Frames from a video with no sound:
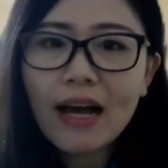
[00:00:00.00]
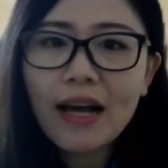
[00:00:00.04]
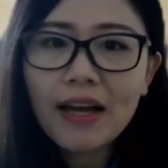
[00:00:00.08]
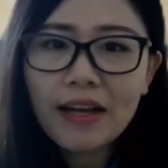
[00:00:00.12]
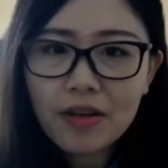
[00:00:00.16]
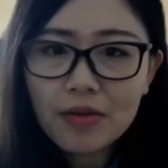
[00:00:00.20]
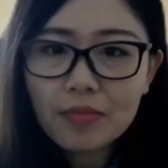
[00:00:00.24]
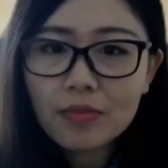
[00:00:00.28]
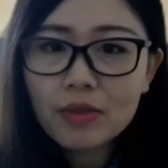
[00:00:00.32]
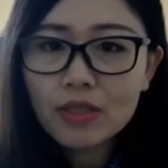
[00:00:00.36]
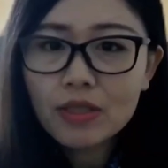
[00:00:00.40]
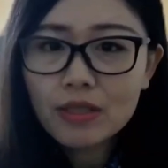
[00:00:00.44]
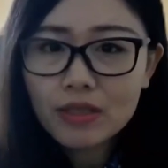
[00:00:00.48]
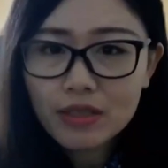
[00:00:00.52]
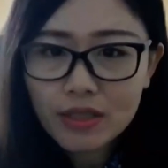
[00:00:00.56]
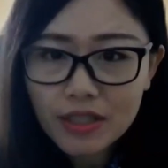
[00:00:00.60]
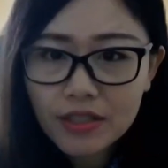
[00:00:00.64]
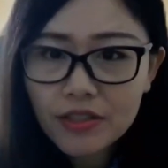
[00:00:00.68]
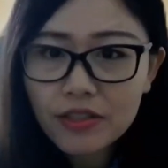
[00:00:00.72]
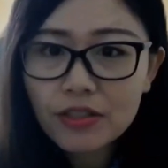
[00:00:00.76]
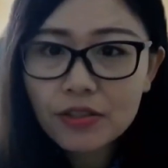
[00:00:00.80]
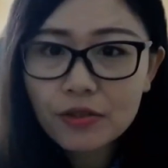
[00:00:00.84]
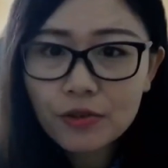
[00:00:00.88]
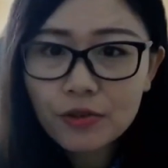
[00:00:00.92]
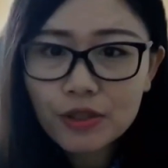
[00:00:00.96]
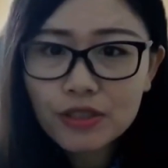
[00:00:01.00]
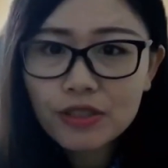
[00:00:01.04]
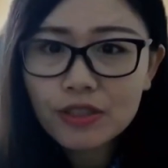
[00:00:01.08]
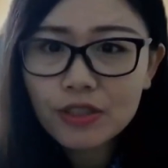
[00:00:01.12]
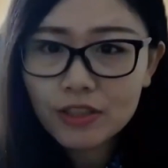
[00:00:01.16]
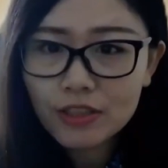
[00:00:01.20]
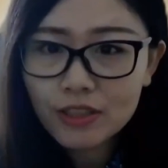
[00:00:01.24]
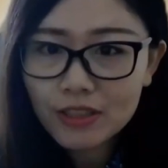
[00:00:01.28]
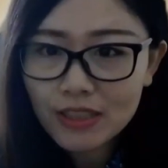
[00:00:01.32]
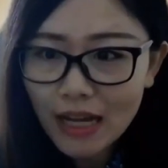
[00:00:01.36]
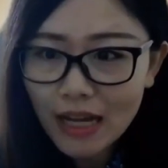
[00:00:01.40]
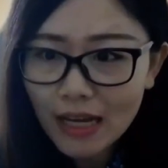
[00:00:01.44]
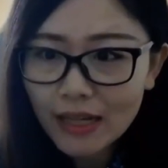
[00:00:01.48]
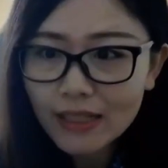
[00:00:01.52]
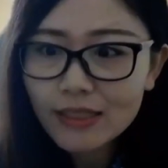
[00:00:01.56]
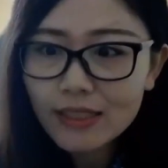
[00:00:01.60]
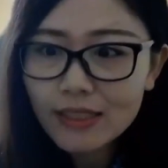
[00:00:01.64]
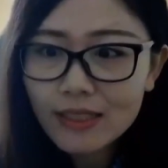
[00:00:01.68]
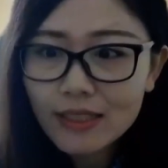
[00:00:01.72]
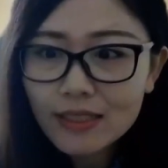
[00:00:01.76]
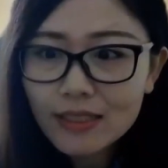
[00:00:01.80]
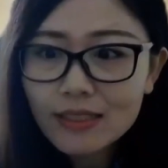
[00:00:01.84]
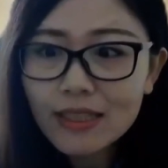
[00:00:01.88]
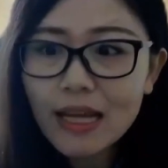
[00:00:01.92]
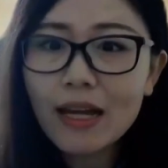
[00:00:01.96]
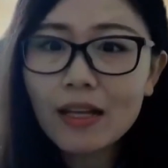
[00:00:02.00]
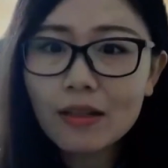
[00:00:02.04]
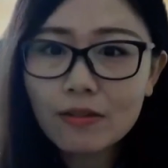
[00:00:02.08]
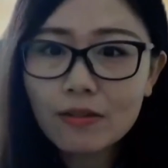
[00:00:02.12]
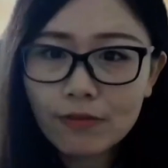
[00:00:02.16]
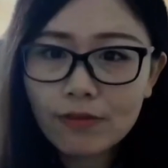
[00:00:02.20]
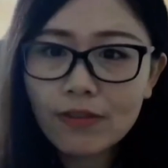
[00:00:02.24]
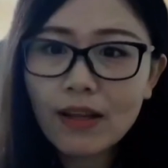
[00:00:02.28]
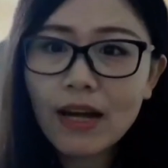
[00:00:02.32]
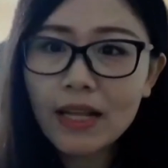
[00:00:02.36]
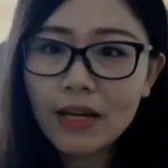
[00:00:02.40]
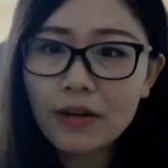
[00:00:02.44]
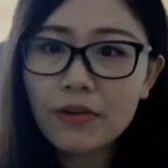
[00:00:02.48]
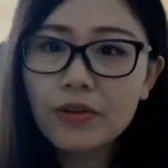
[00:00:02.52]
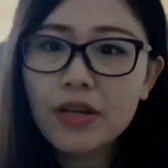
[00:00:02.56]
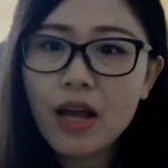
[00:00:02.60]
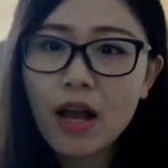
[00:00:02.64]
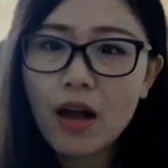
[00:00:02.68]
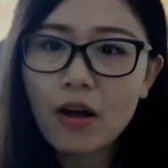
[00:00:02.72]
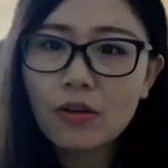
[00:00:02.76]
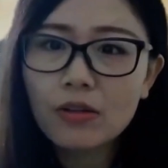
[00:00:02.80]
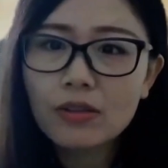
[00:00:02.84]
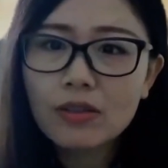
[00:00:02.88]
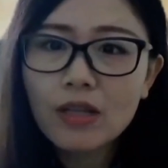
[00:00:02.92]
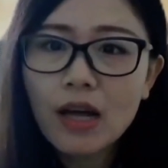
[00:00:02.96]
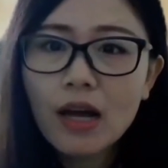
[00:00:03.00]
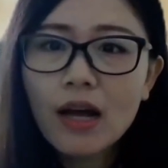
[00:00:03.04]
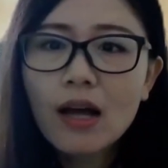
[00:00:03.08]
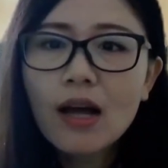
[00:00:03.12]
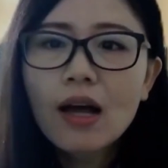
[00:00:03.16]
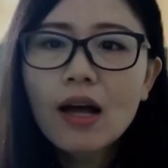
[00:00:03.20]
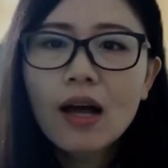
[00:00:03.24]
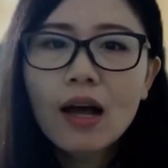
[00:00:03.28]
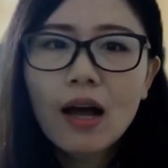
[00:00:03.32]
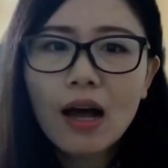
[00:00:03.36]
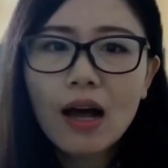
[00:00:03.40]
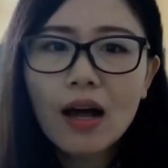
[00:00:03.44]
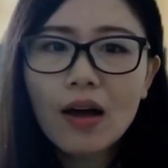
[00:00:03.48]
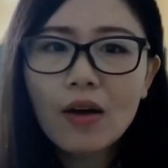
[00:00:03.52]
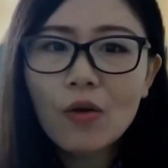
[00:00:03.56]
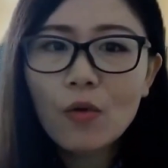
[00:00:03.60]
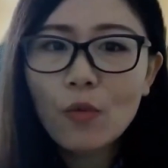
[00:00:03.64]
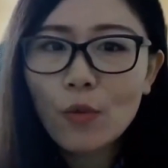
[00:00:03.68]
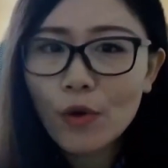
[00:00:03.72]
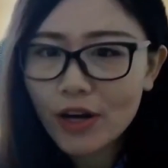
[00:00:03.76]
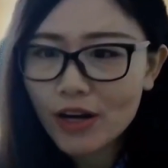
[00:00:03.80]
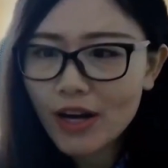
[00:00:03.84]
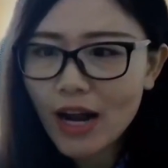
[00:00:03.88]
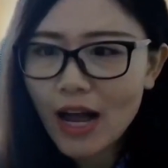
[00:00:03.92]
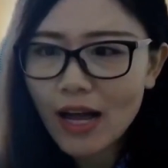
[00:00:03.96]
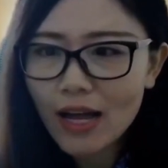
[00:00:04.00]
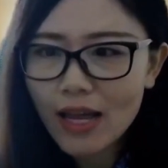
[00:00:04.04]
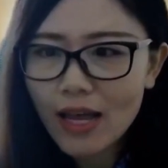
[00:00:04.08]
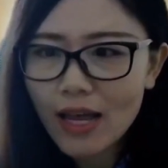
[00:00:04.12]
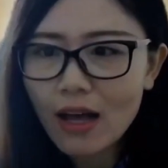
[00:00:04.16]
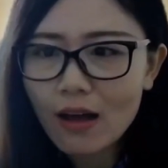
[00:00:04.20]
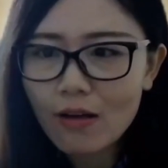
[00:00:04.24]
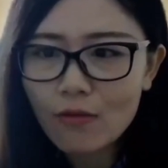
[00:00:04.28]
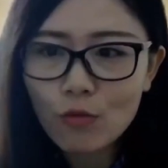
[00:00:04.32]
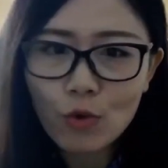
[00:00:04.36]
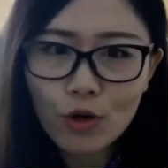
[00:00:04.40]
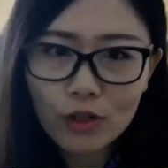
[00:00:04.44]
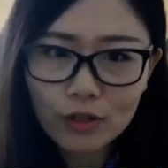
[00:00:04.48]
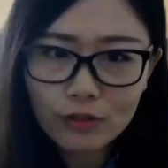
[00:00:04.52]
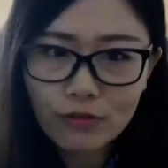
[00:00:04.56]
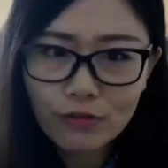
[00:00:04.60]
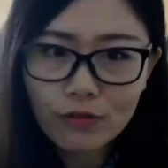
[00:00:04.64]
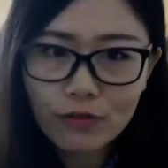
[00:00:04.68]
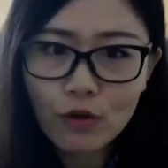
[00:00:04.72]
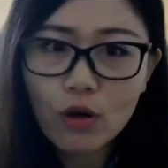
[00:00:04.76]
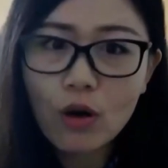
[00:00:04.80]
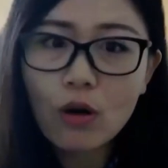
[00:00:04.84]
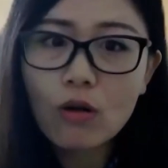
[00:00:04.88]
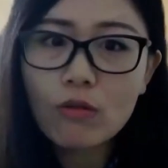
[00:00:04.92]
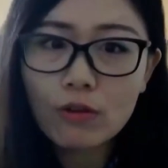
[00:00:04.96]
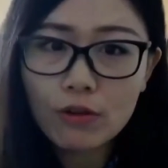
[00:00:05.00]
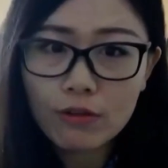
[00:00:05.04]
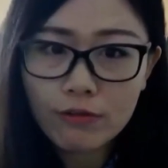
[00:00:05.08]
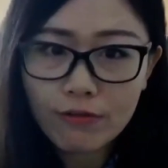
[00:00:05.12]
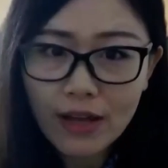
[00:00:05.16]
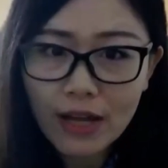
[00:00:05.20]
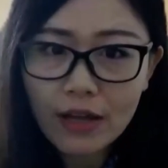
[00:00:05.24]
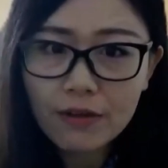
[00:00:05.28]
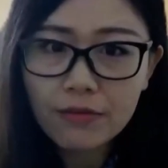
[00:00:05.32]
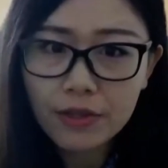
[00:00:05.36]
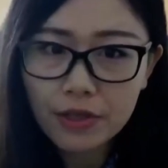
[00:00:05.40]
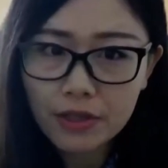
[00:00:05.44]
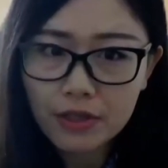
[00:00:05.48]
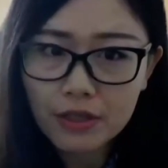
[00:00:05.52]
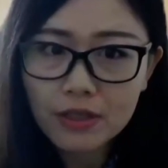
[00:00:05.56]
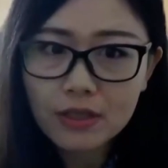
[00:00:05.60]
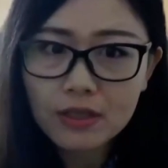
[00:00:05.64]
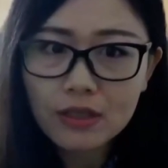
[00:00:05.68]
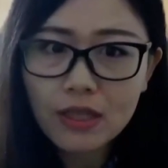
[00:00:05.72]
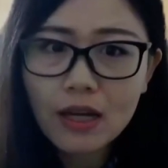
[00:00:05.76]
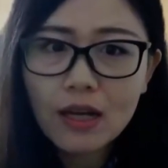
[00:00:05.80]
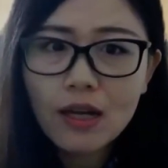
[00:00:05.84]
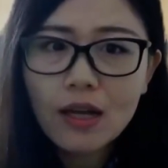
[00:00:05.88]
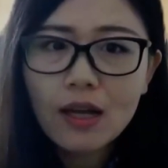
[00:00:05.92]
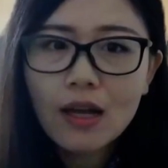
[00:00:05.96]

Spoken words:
I am a senior research scientist at Flatiron Health, where I have worked for over 5 years.